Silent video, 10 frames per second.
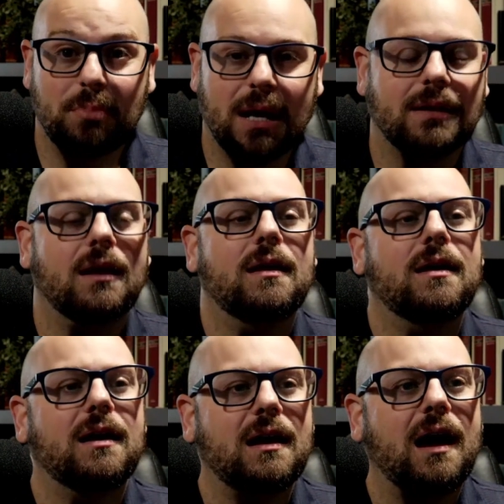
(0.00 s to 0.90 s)
But
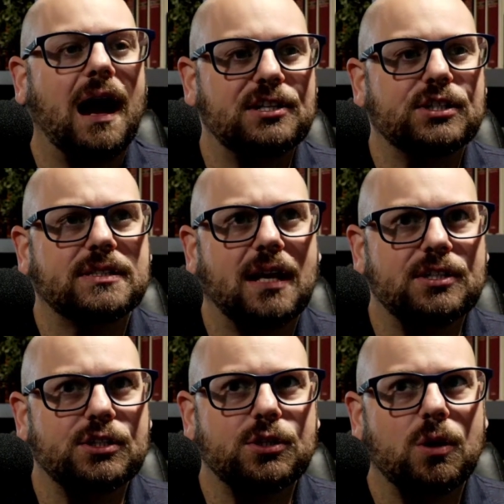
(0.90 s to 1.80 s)
I just
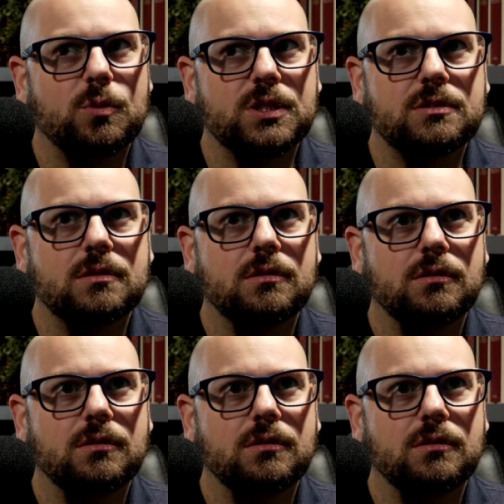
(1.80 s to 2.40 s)
thought it was